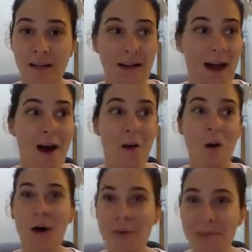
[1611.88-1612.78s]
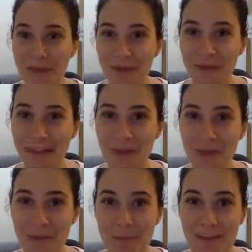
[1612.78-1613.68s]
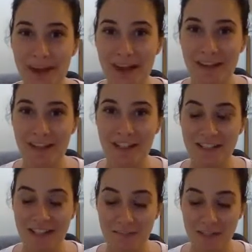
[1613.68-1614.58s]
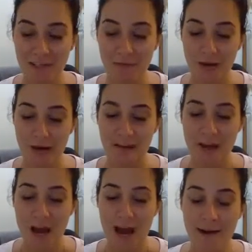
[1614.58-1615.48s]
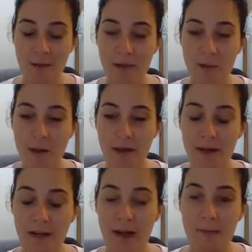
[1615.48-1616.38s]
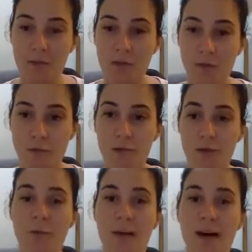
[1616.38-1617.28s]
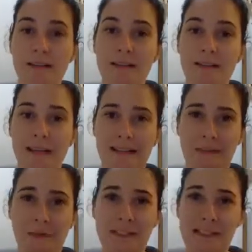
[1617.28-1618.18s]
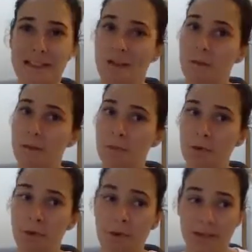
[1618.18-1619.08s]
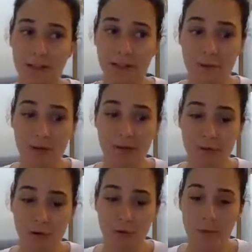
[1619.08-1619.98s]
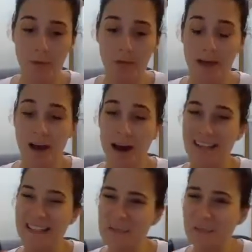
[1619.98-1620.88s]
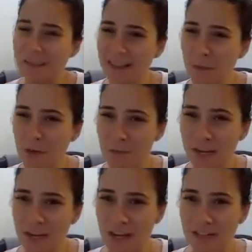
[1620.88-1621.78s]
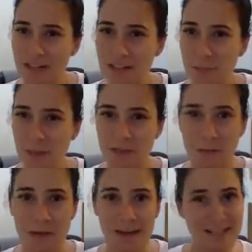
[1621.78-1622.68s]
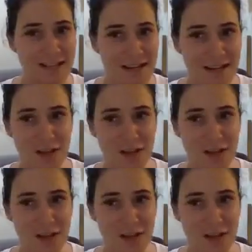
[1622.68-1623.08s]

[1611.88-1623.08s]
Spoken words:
how horrible. They don't reply. They just leave us on red. And it was one that comes through to us as like, oh, it's a little bit brutal. It's a little bit vulnerable. I didn't really want to reach out to this person, but I did, and